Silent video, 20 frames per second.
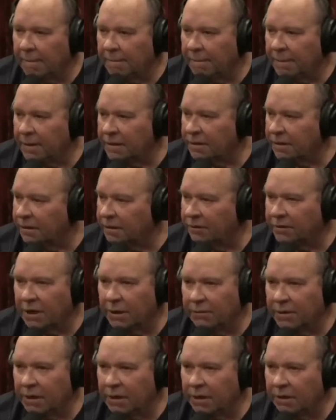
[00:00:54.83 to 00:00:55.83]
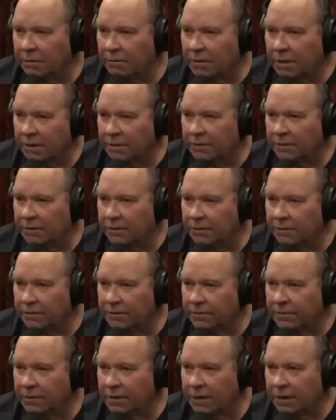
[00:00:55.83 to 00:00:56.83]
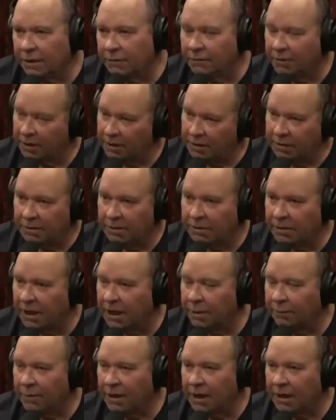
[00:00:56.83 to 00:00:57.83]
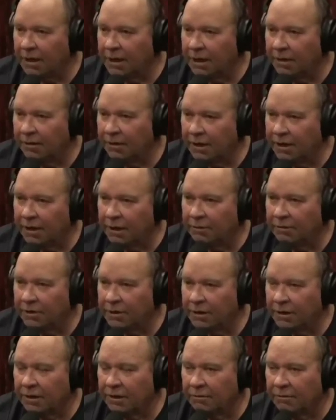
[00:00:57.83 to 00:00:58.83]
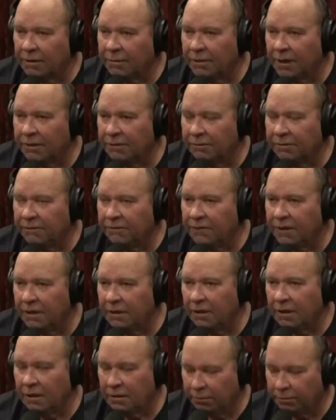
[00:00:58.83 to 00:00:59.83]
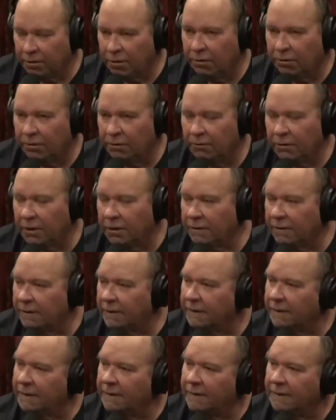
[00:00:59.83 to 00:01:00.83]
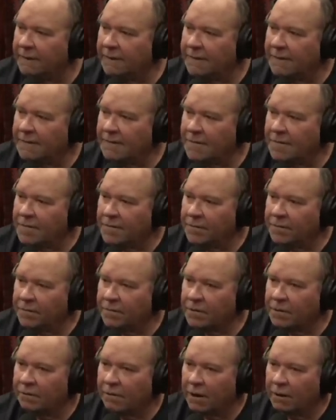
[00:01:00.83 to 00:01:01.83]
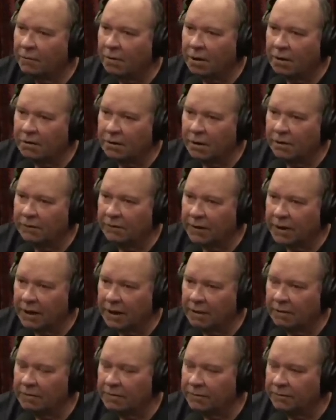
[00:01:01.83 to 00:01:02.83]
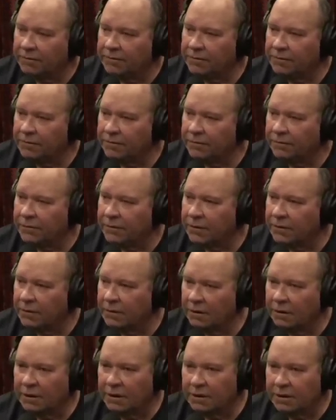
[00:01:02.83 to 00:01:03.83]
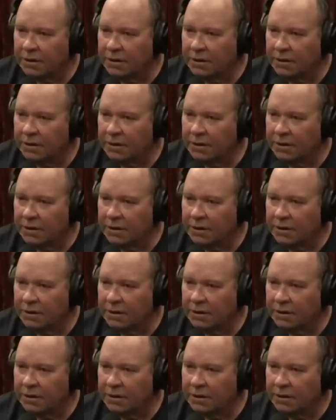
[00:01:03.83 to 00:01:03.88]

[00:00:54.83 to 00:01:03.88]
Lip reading: I said, go get me another one. He went, came back an hour later with another one about 3 feet long, a broken one. So I walked over there to look at